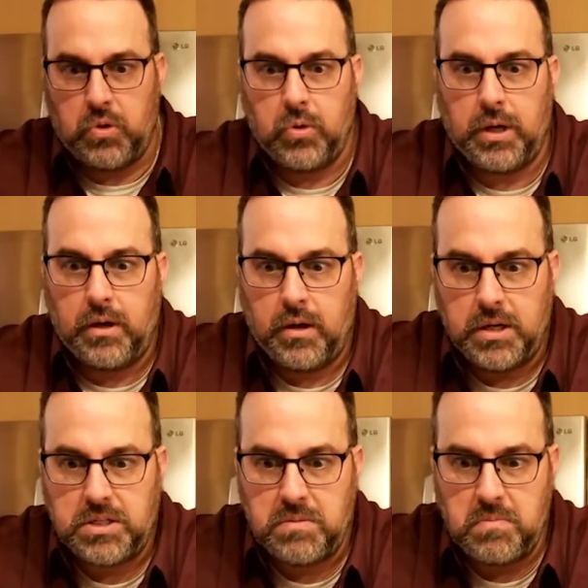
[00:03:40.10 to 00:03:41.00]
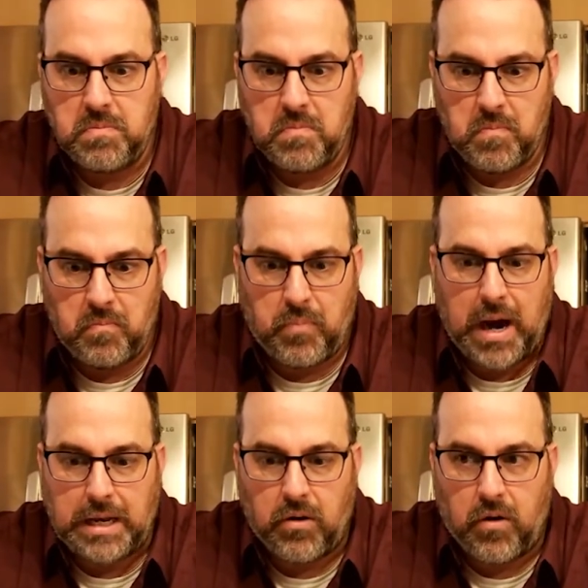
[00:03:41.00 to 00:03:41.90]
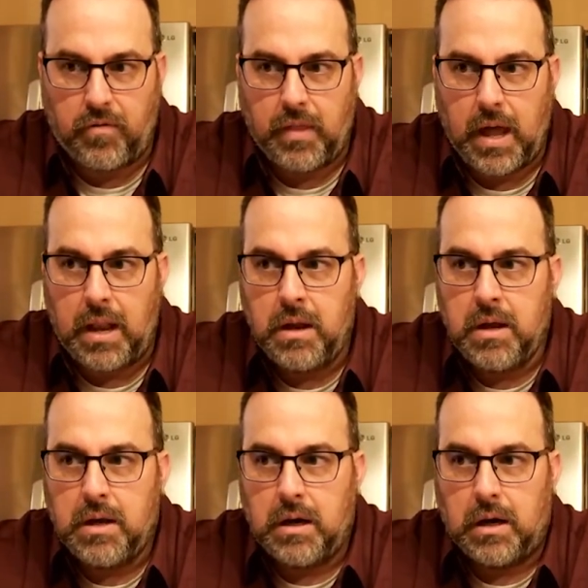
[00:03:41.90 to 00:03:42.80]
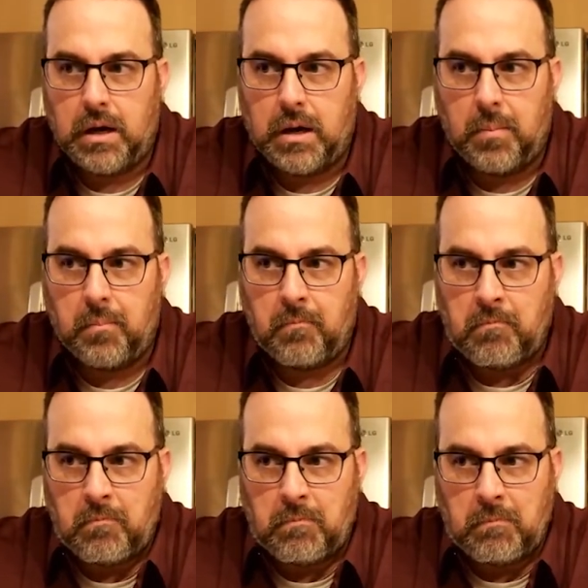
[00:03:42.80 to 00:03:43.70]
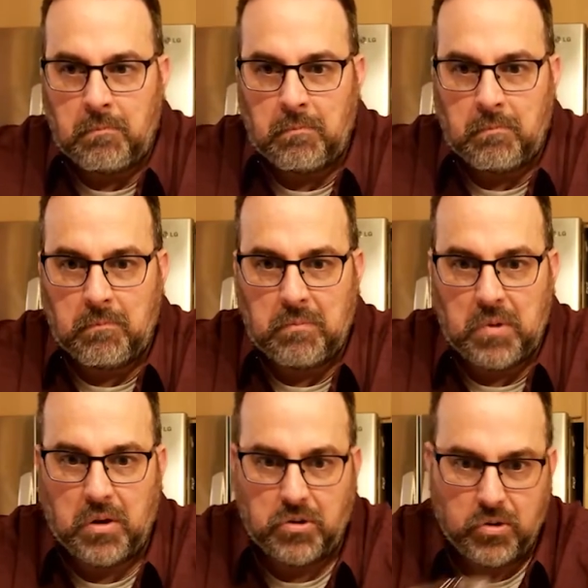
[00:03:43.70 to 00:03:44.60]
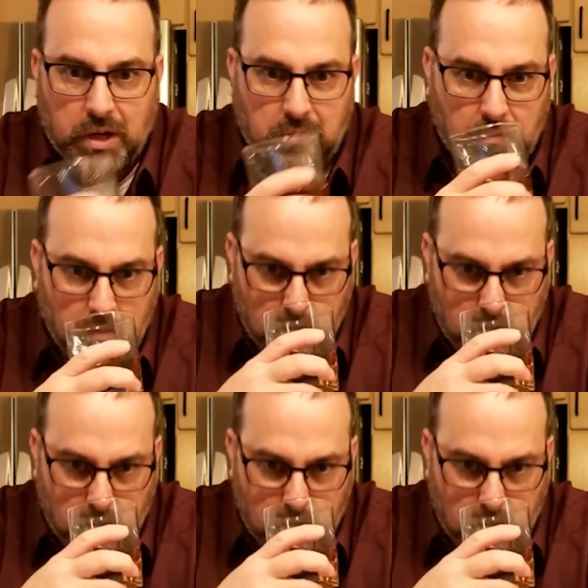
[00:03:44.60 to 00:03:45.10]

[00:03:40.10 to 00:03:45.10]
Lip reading: do get a nice body off of that. You know, I do get